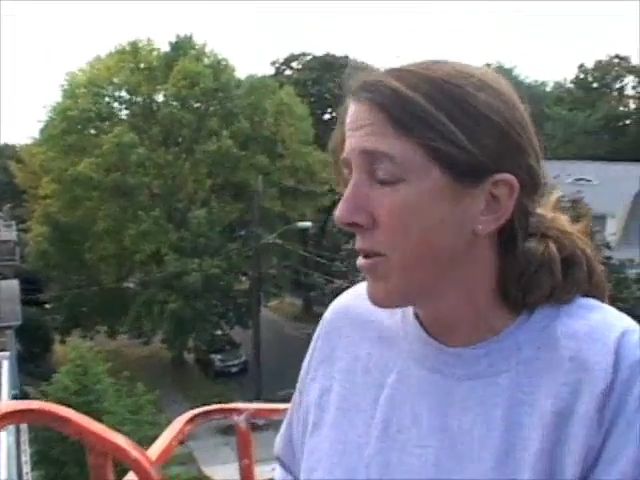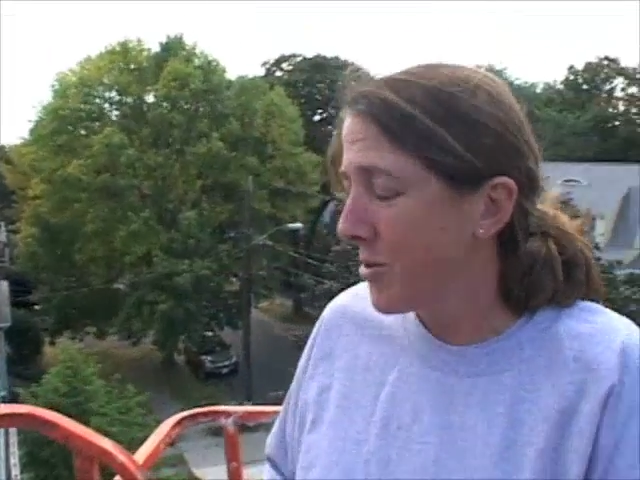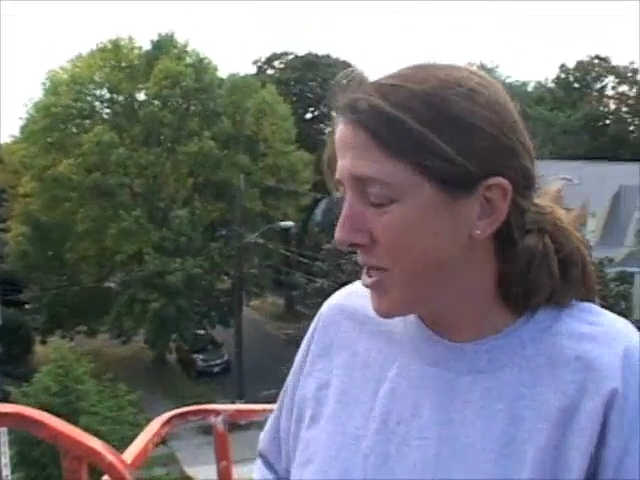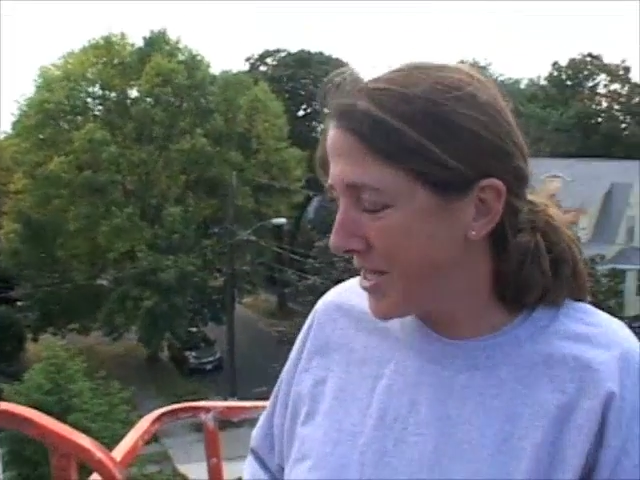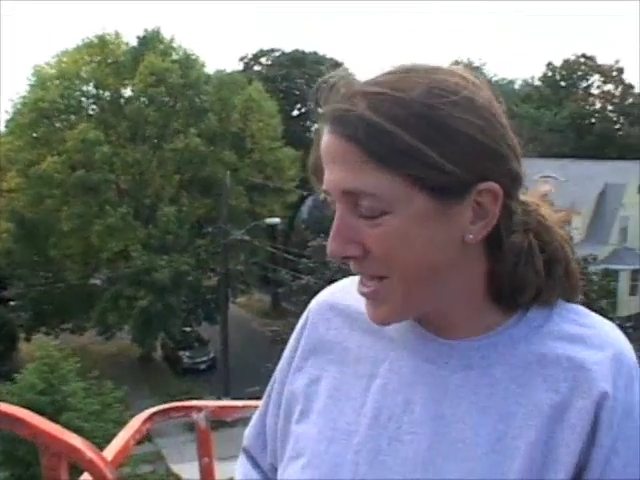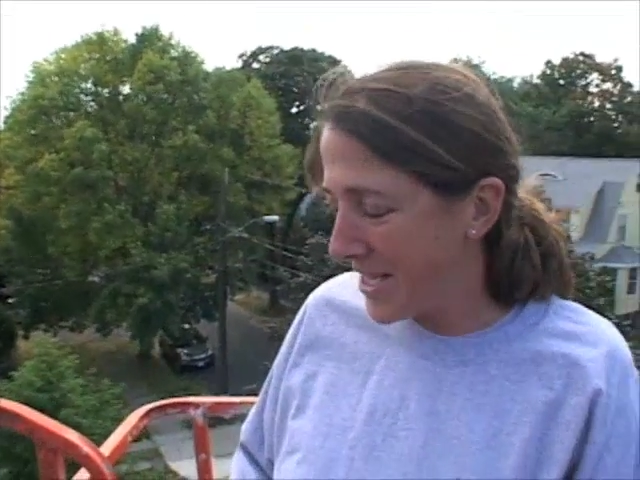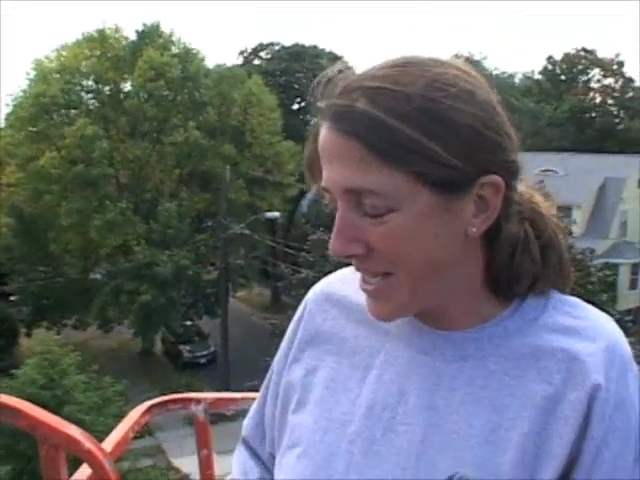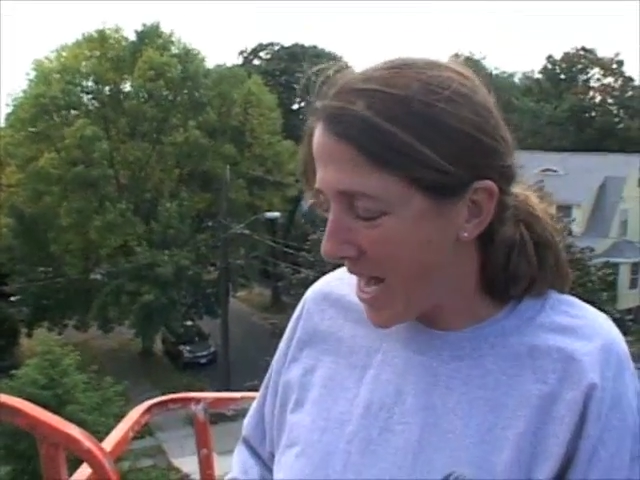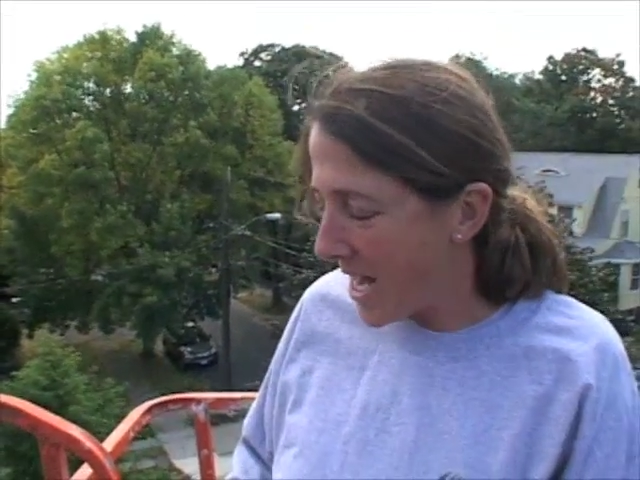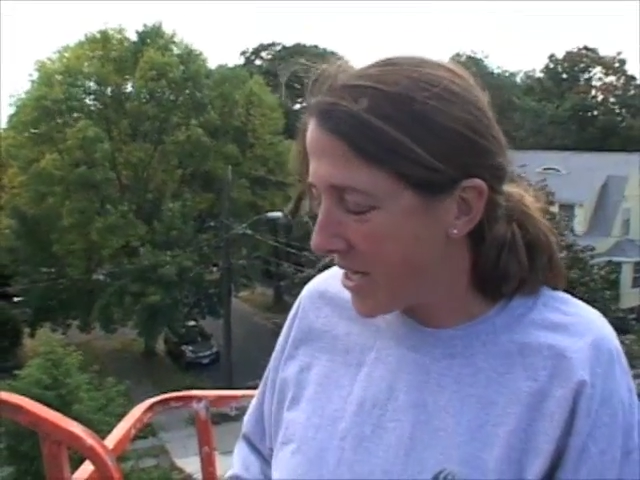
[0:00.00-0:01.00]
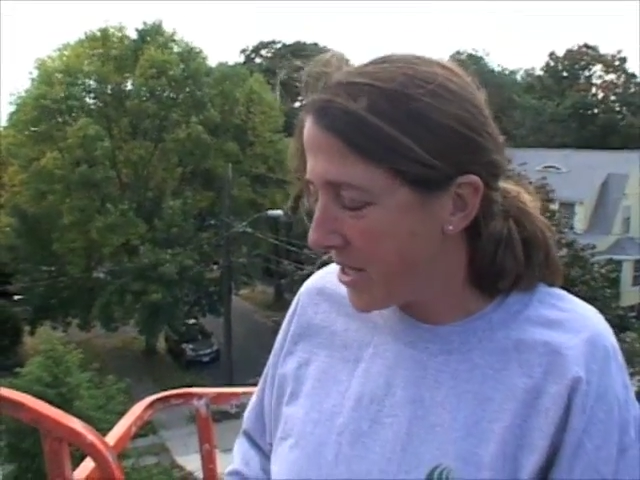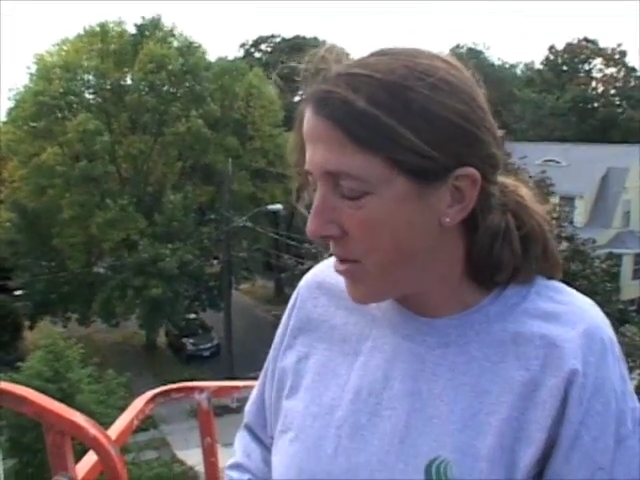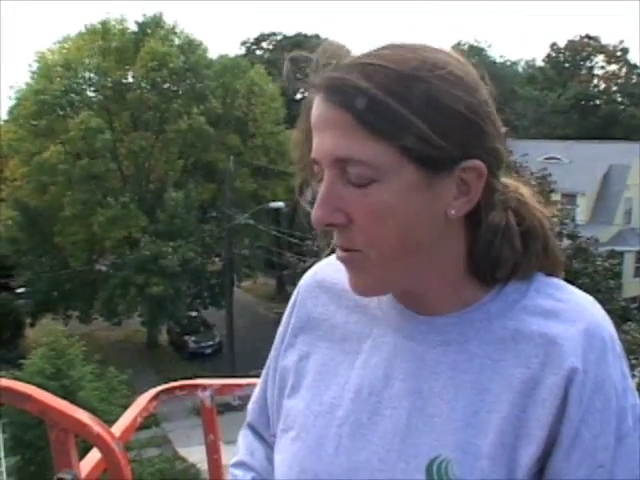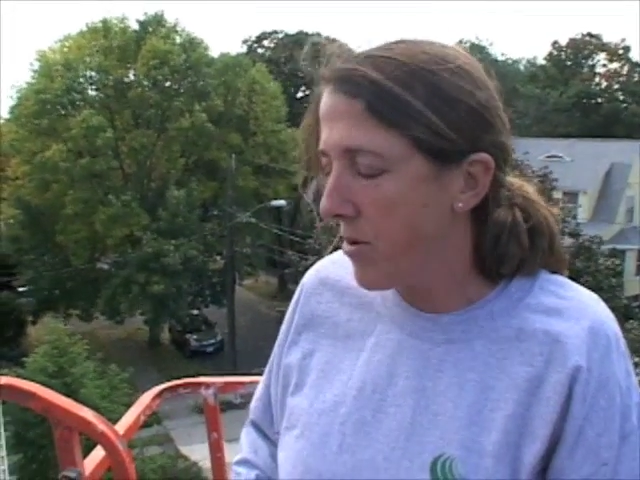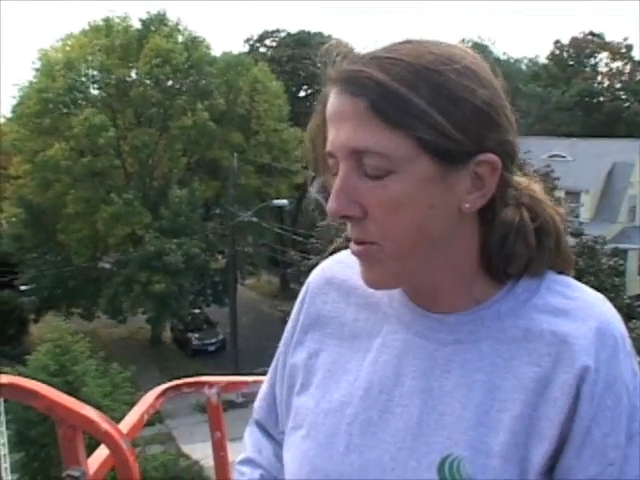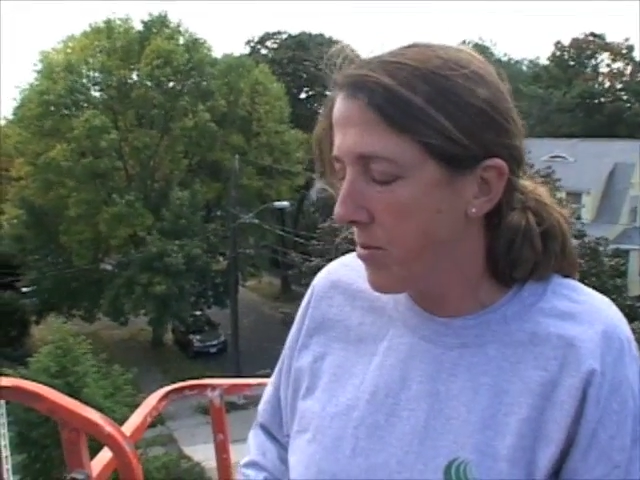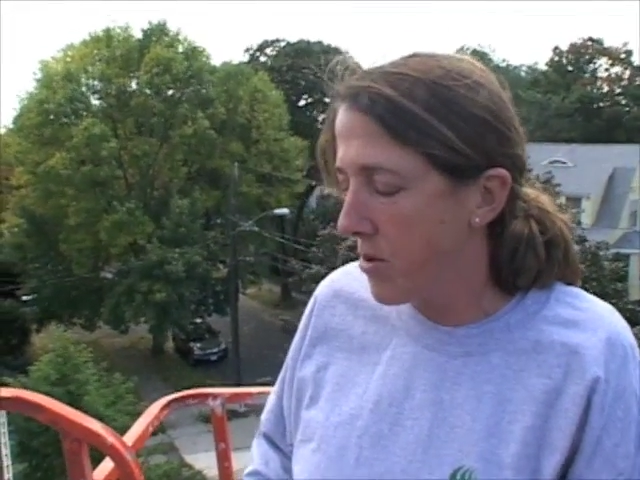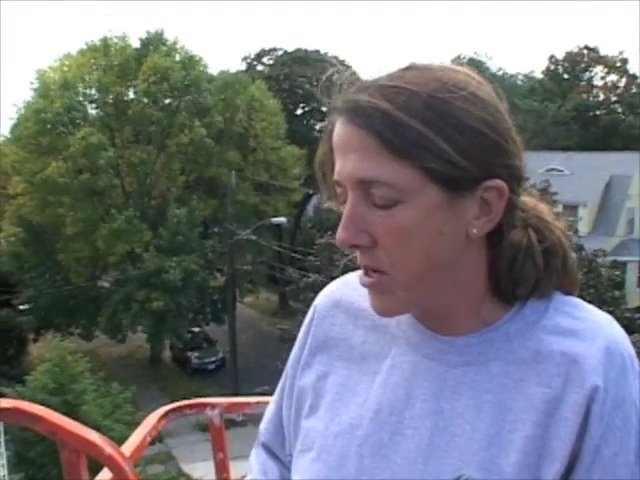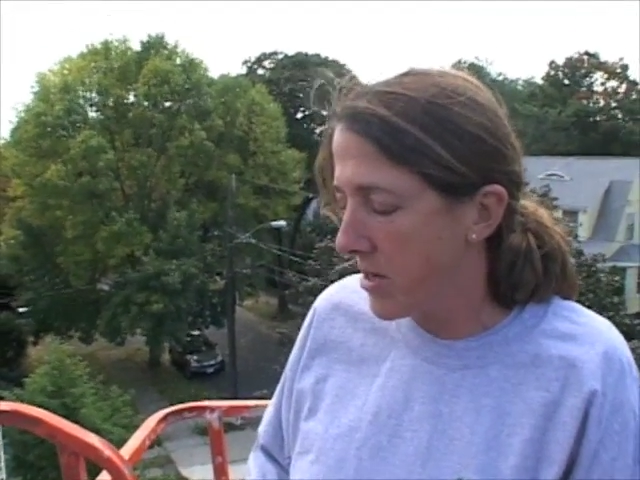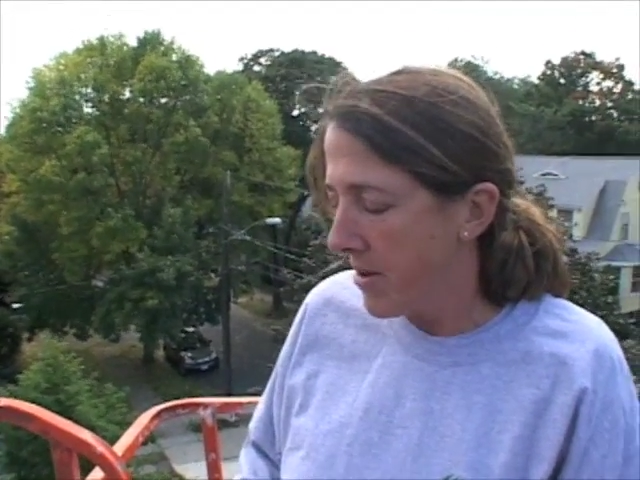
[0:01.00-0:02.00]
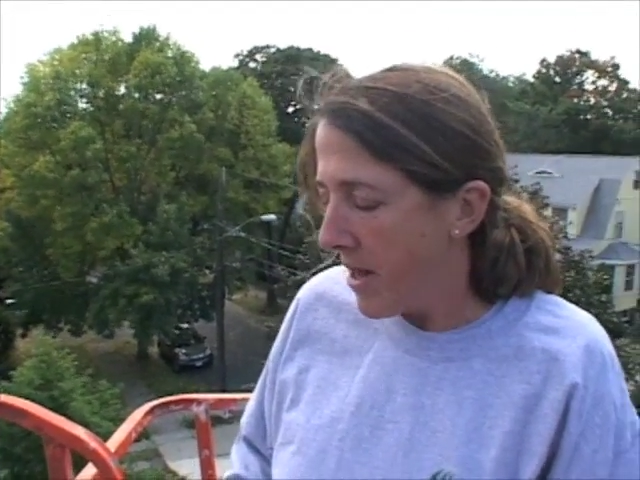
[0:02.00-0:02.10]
which is exactly what we want.